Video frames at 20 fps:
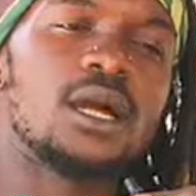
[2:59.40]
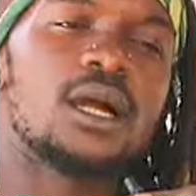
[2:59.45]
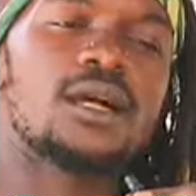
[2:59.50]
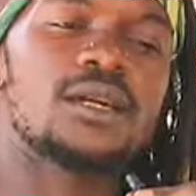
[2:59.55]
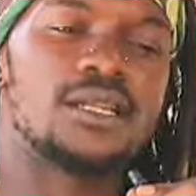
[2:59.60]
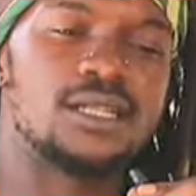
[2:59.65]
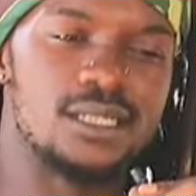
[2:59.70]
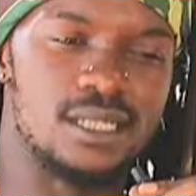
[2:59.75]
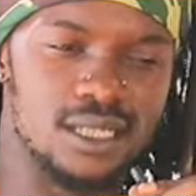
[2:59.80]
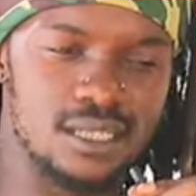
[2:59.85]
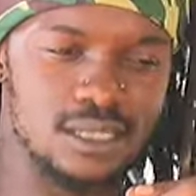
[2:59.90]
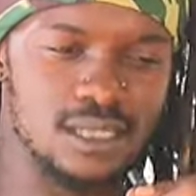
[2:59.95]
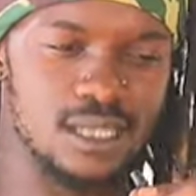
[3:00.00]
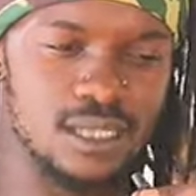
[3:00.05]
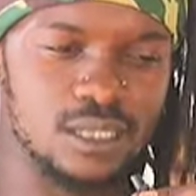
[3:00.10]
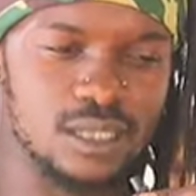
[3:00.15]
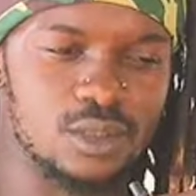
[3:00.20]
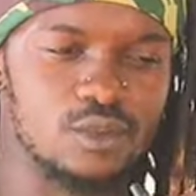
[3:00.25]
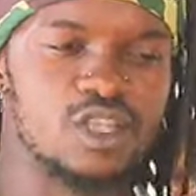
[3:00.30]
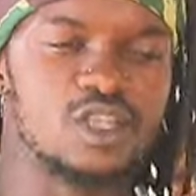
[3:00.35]

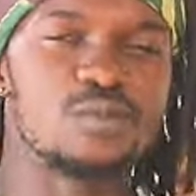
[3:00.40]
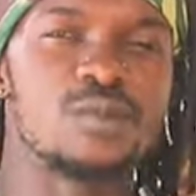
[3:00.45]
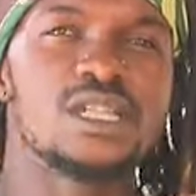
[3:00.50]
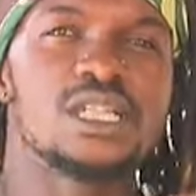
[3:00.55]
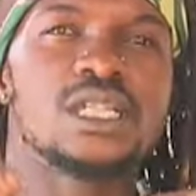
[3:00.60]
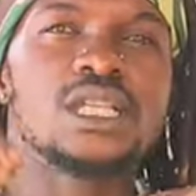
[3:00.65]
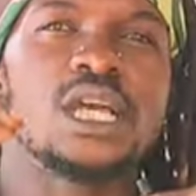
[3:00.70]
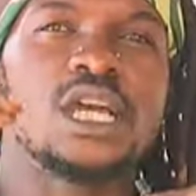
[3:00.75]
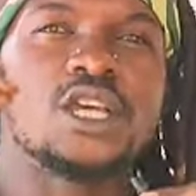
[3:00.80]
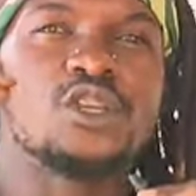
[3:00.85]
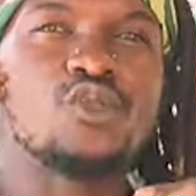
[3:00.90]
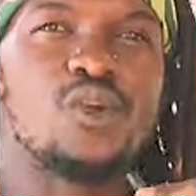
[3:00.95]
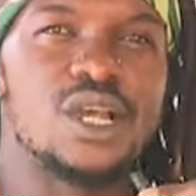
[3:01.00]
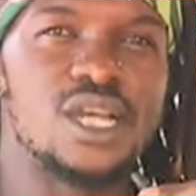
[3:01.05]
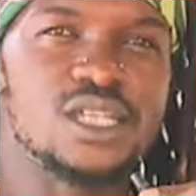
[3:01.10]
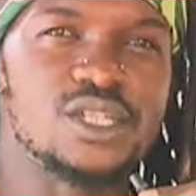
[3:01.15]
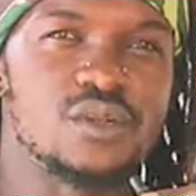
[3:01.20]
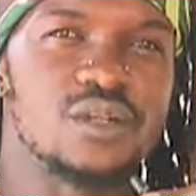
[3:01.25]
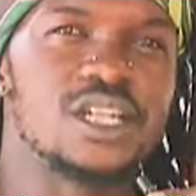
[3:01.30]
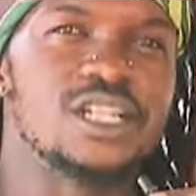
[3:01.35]
resistance, which means your
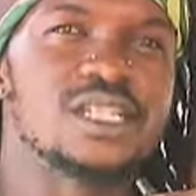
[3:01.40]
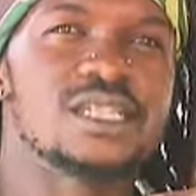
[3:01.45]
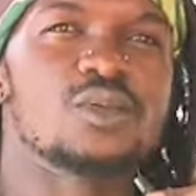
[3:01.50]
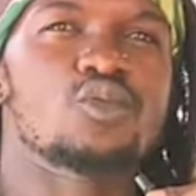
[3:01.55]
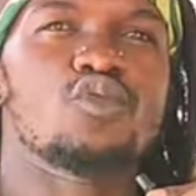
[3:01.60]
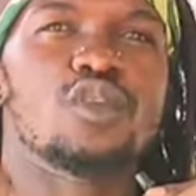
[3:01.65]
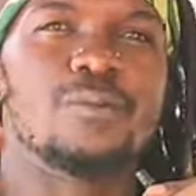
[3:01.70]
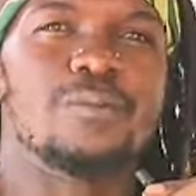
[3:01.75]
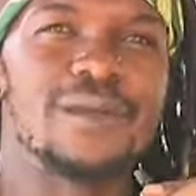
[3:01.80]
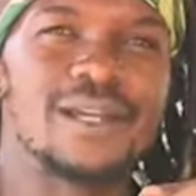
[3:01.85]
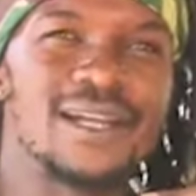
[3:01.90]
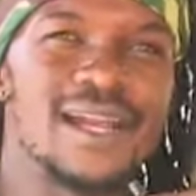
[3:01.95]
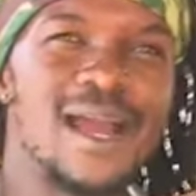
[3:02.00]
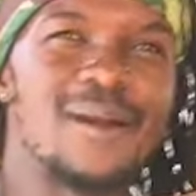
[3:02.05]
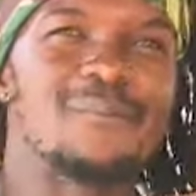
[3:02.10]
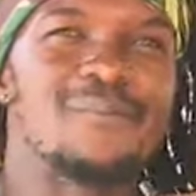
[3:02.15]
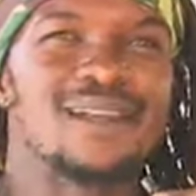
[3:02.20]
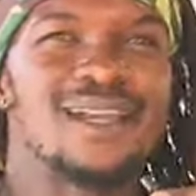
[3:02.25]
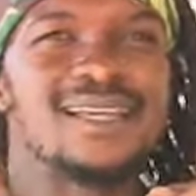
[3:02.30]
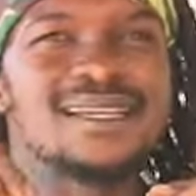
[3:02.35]
insulin will
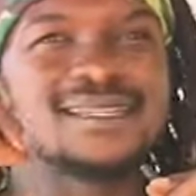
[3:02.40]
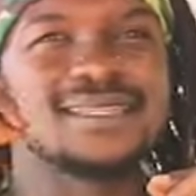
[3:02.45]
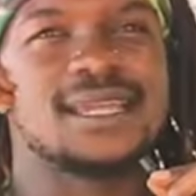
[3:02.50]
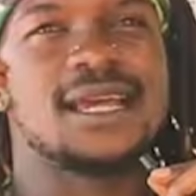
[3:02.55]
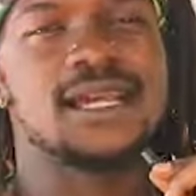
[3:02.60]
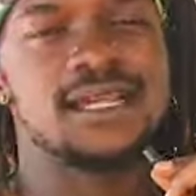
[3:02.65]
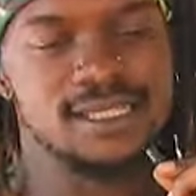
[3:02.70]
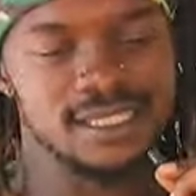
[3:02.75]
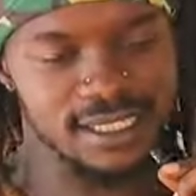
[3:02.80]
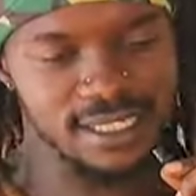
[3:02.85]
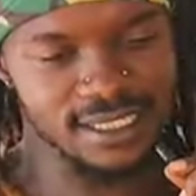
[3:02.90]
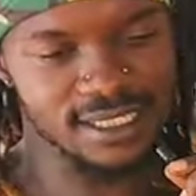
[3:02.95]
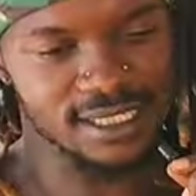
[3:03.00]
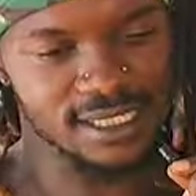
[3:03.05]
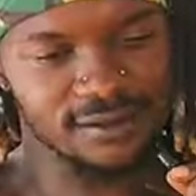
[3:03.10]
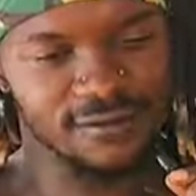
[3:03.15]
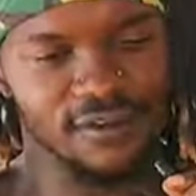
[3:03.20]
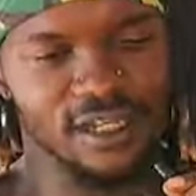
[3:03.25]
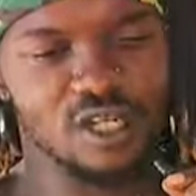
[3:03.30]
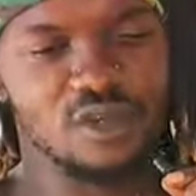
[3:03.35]
become less
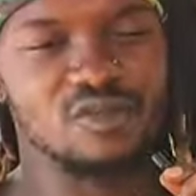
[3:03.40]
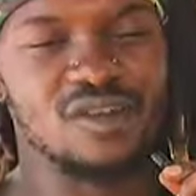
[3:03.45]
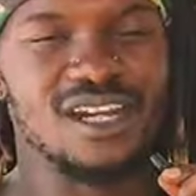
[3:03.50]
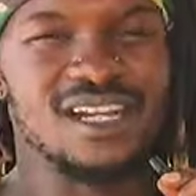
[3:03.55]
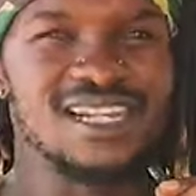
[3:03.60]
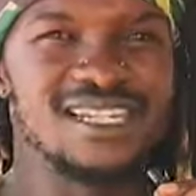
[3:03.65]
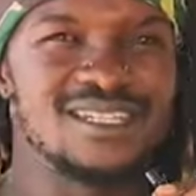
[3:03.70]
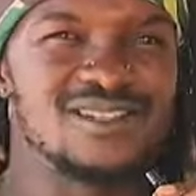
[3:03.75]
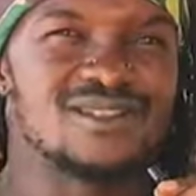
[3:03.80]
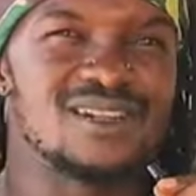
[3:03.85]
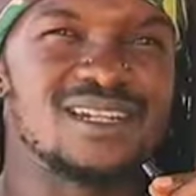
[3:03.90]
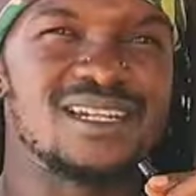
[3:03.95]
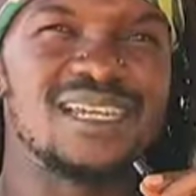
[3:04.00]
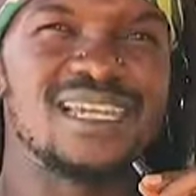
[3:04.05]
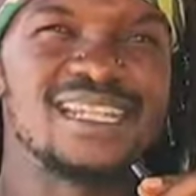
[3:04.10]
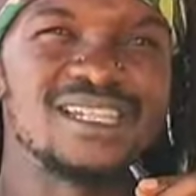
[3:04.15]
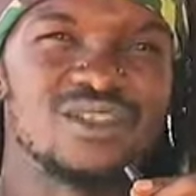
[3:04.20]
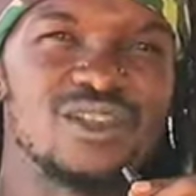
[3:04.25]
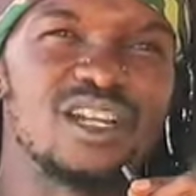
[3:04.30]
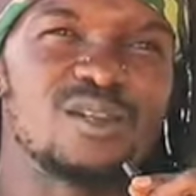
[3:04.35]
sensitive. And when your
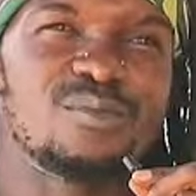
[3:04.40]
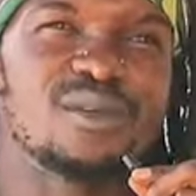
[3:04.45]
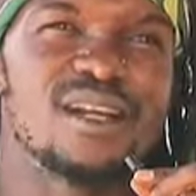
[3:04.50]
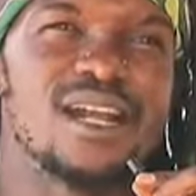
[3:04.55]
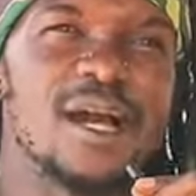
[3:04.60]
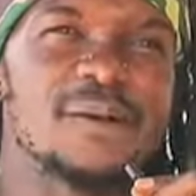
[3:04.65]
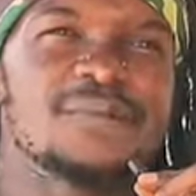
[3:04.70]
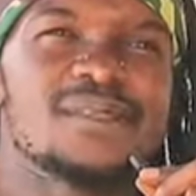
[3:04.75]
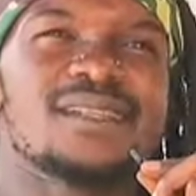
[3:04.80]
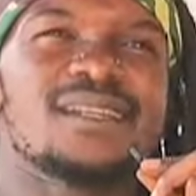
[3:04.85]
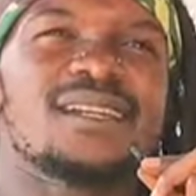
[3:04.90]
insulin becomes